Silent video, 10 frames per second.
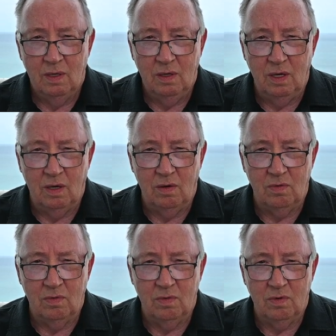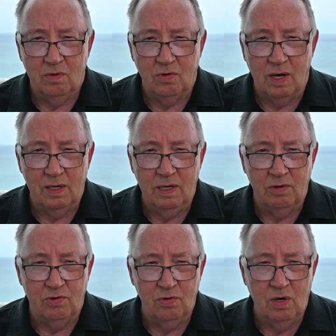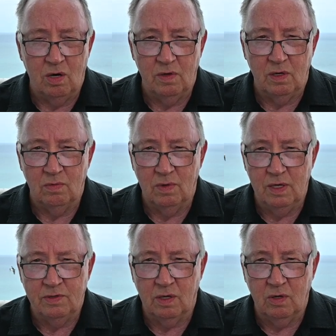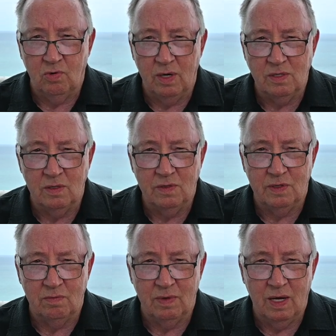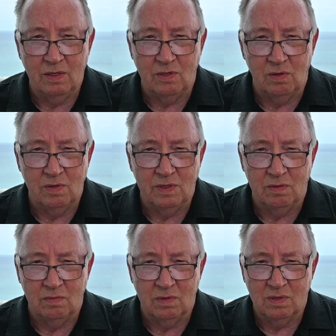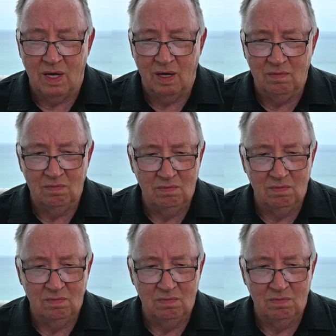you know, trying to get through all their list of questions and answers. And it's like,